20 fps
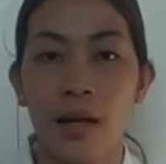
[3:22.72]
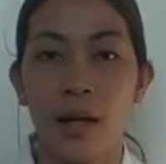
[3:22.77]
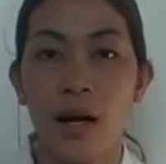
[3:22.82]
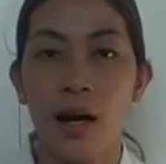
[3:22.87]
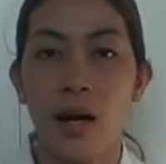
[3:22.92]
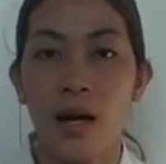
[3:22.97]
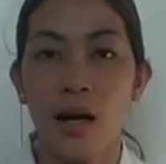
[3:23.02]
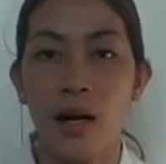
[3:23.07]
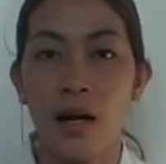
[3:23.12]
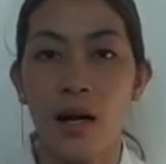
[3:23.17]

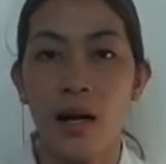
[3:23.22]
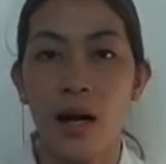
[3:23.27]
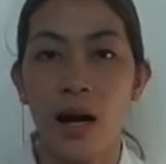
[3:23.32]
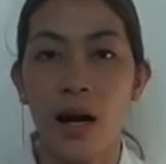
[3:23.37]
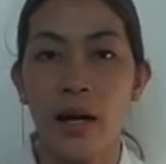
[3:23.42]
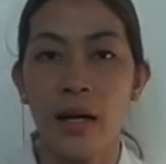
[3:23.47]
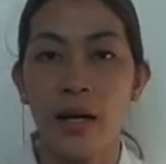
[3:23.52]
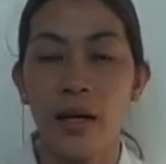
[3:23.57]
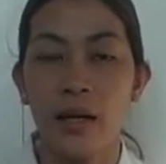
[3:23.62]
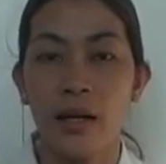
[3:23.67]

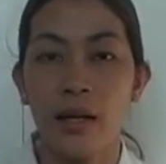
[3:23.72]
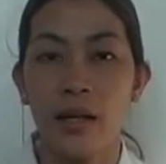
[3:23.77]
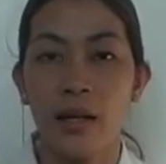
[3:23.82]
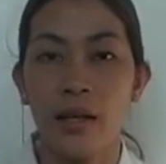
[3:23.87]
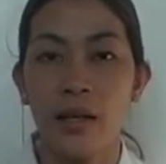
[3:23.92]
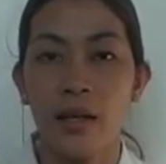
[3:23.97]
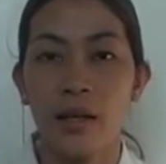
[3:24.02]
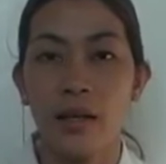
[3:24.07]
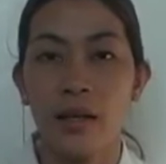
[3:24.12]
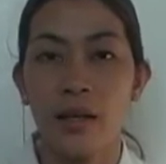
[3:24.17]
I
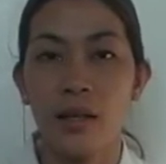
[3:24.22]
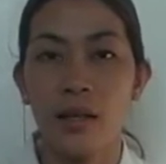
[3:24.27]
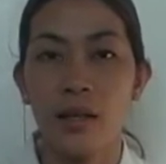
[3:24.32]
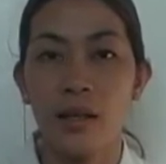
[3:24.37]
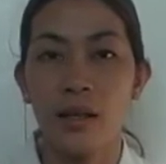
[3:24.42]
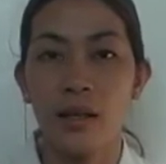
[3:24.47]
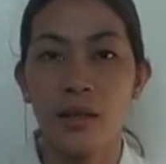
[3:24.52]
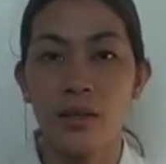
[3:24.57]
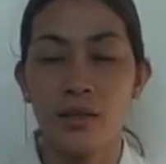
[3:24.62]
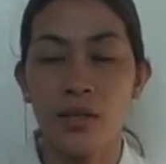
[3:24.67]

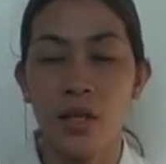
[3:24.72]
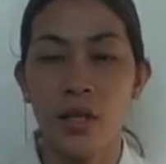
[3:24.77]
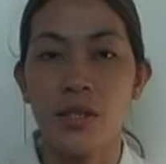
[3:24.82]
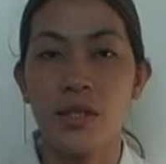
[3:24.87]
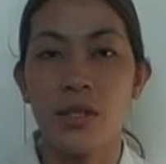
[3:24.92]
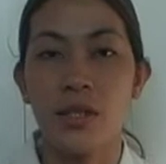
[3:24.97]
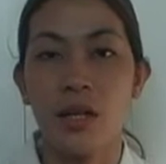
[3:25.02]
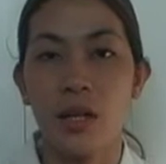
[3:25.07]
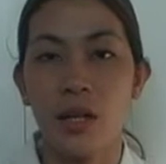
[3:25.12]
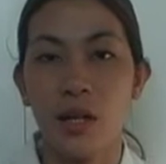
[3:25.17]

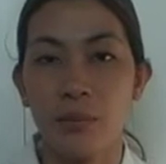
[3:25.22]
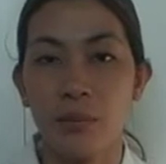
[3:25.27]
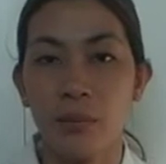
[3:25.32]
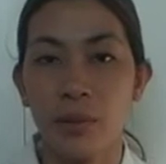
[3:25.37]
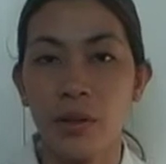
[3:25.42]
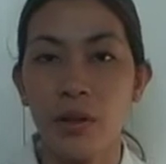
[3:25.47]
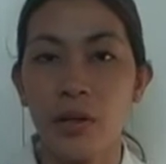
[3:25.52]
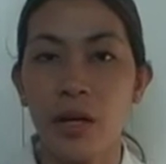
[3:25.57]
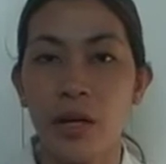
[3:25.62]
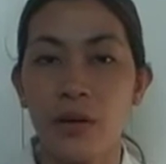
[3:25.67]
change the
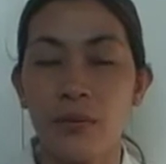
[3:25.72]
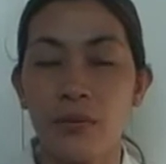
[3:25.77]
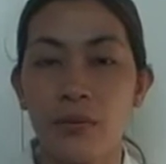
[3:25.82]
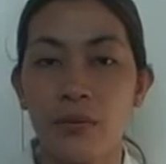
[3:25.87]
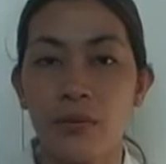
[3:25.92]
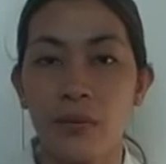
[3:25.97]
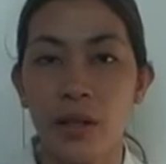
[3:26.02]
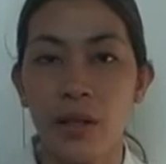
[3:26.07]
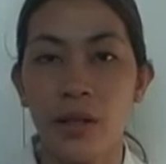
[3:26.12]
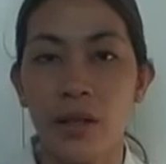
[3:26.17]
diaper, I
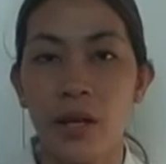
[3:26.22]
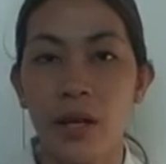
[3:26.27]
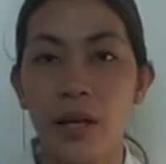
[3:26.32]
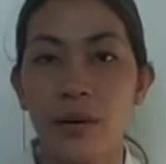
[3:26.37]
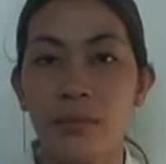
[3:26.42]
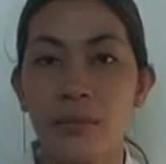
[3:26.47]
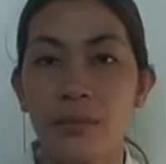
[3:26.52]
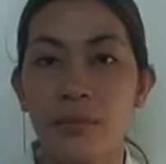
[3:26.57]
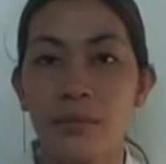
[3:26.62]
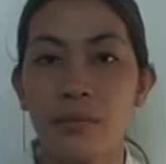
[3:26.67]
feed
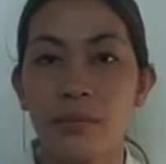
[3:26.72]
them,